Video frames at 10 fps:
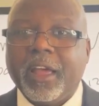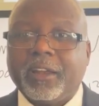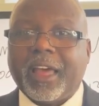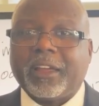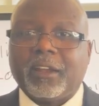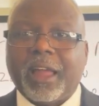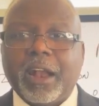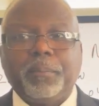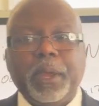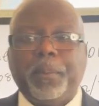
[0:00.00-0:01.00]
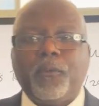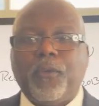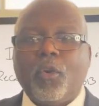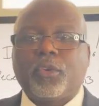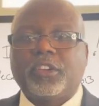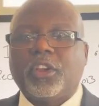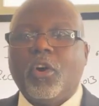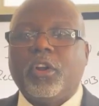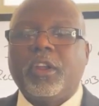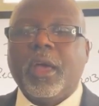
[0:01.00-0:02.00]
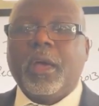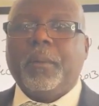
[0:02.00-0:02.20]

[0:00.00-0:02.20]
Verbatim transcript: Like, a lot of people focus on